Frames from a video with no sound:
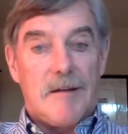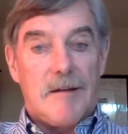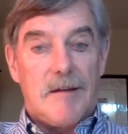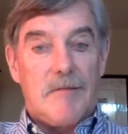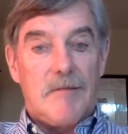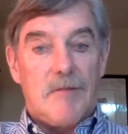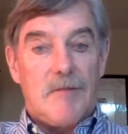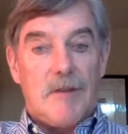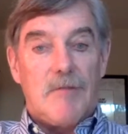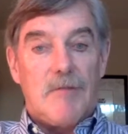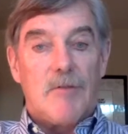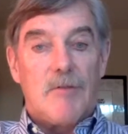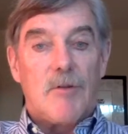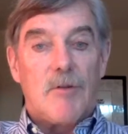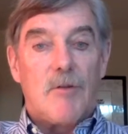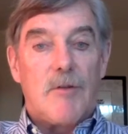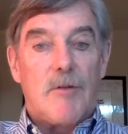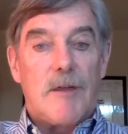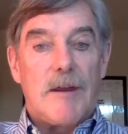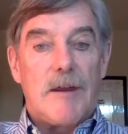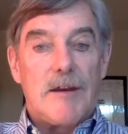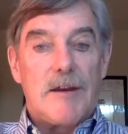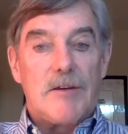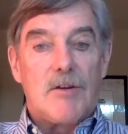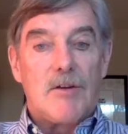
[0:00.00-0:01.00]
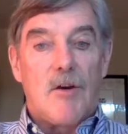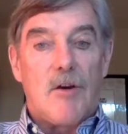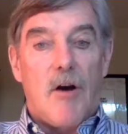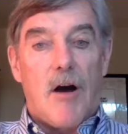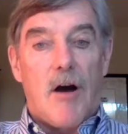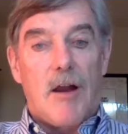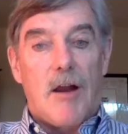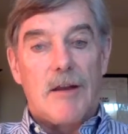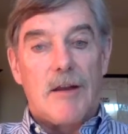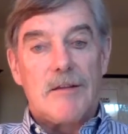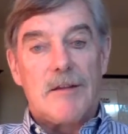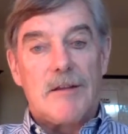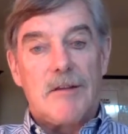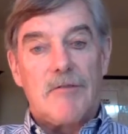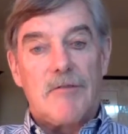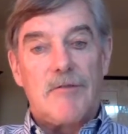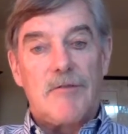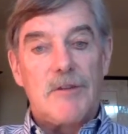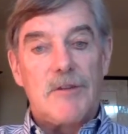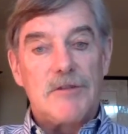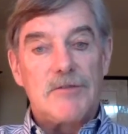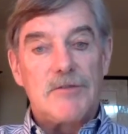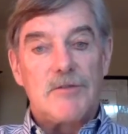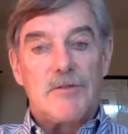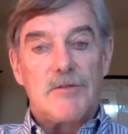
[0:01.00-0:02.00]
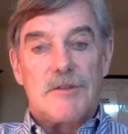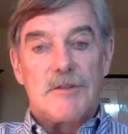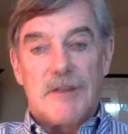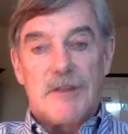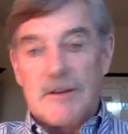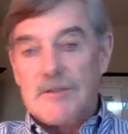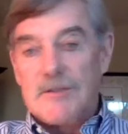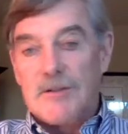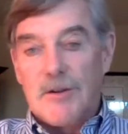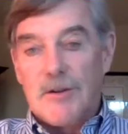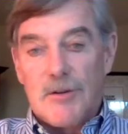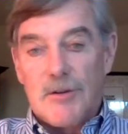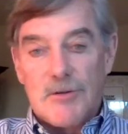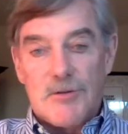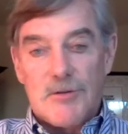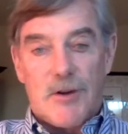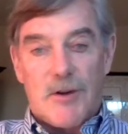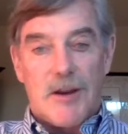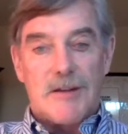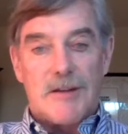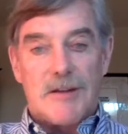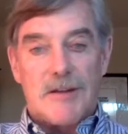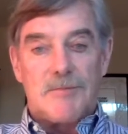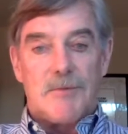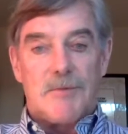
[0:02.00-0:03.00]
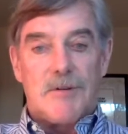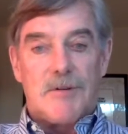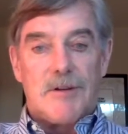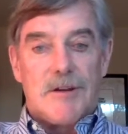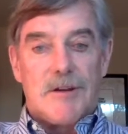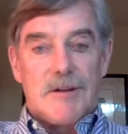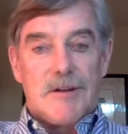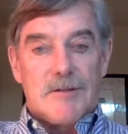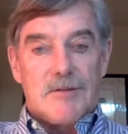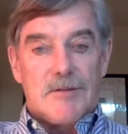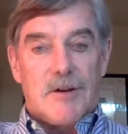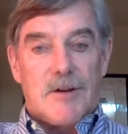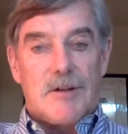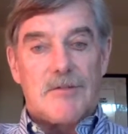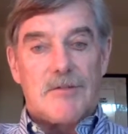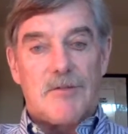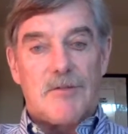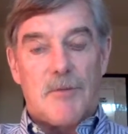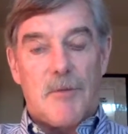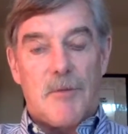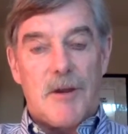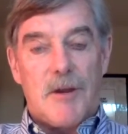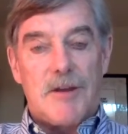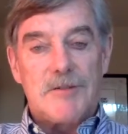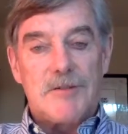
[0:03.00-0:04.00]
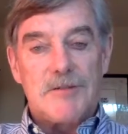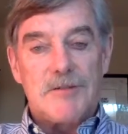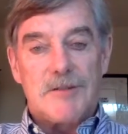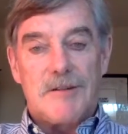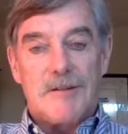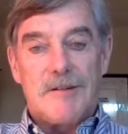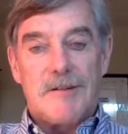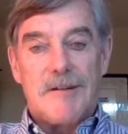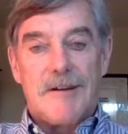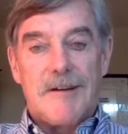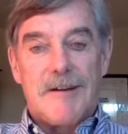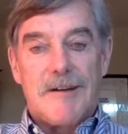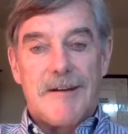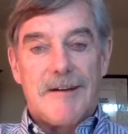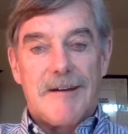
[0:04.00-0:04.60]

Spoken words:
even though they didn't call it the official digital transformation.